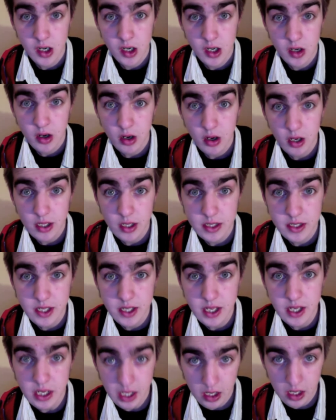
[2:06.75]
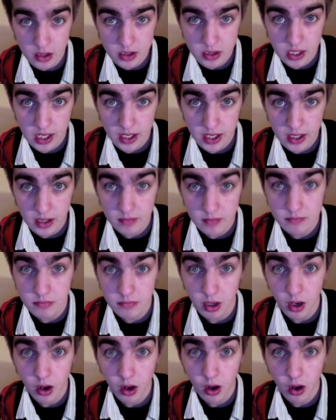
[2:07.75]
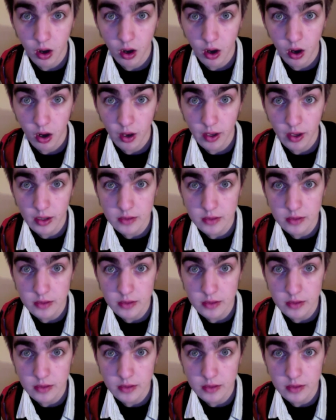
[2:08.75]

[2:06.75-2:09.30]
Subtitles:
Right, see you girls later. Bye.